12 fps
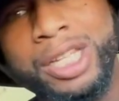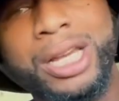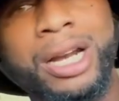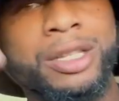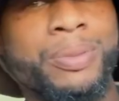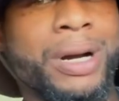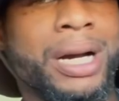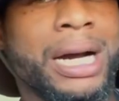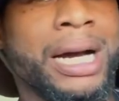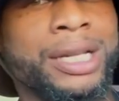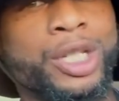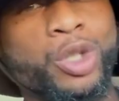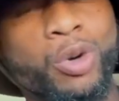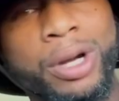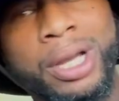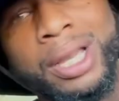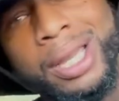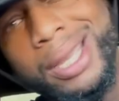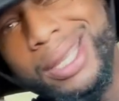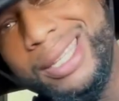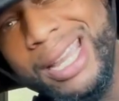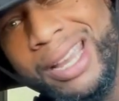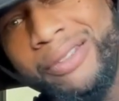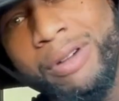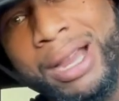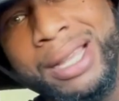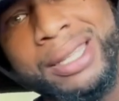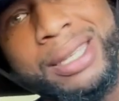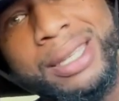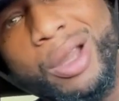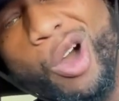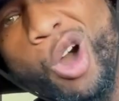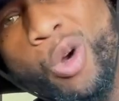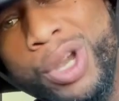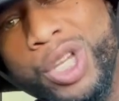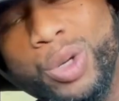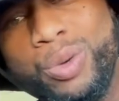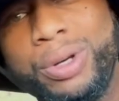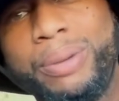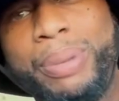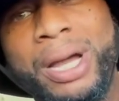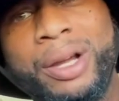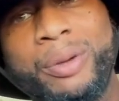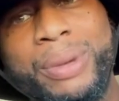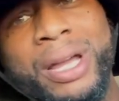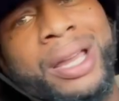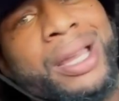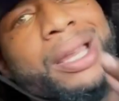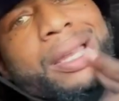Shout out to my God Deestroying, Dave Rassick. Always shooting the banger, man.